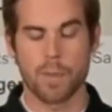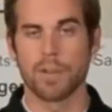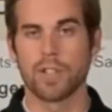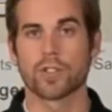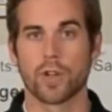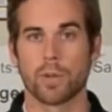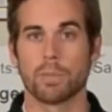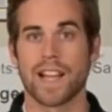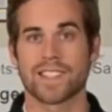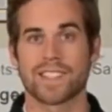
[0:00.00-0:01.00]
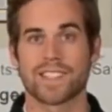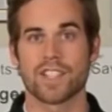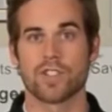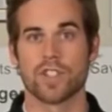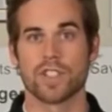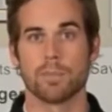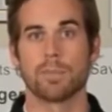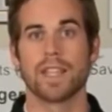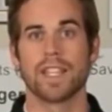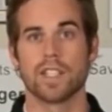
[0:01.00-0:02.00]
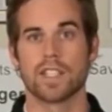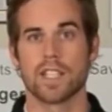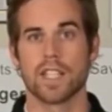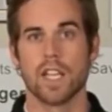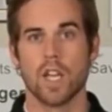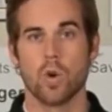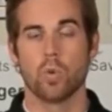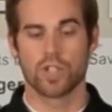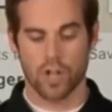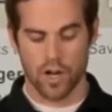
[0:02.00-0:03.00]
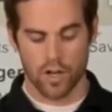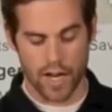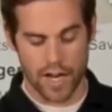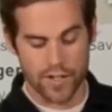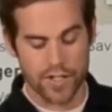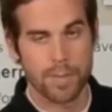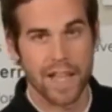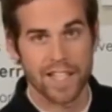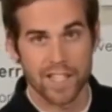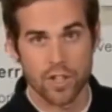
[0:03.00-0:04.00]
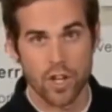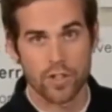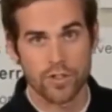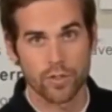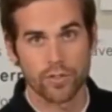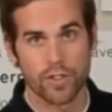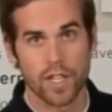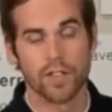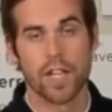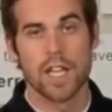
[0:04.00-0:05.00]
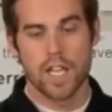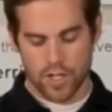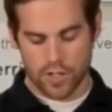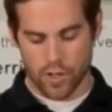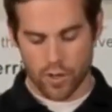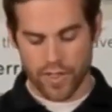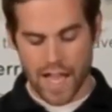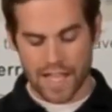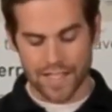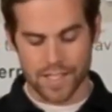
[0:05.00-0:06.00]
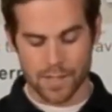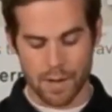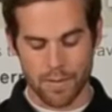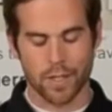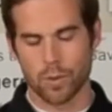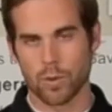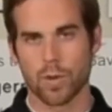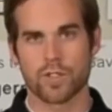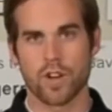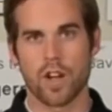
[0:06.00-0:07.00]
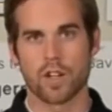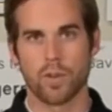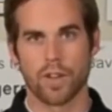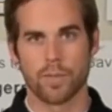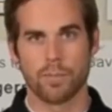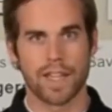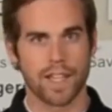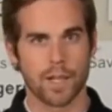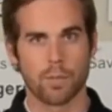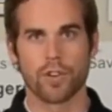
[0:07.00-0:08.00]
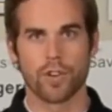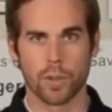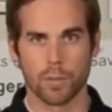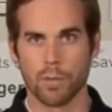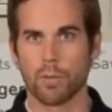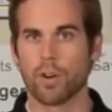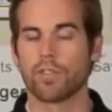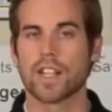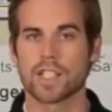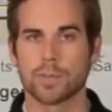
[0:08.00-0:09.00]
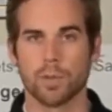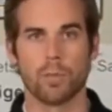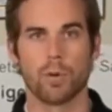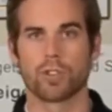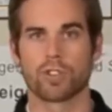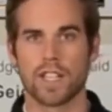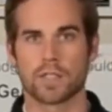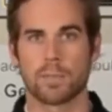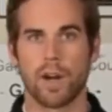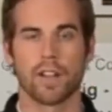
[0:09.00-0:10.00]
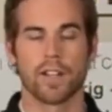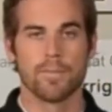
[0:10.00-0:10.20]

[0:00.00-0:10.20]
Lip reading: use for a plasticizer is in PVC, which our hydration pack is also free of. So phthalates, you might think, well, what's wrong with making it more durable and more flexible and more transparent?